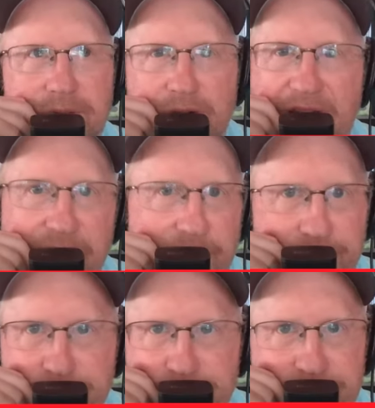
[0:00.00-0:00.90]

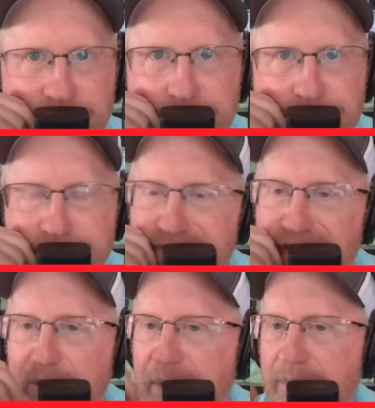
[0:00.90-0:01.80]
Rattler, DiNucci.
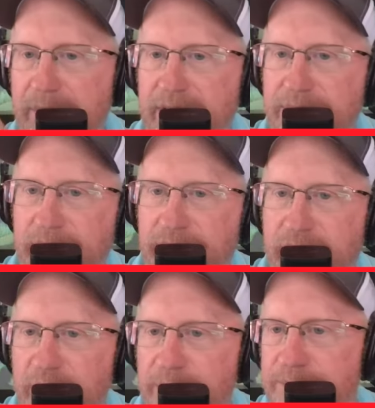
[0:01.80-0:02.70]
Fine by me. Let's
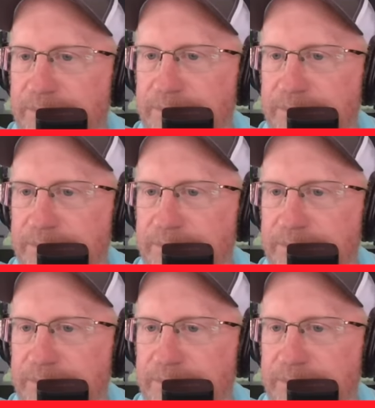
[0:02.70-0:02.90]
go.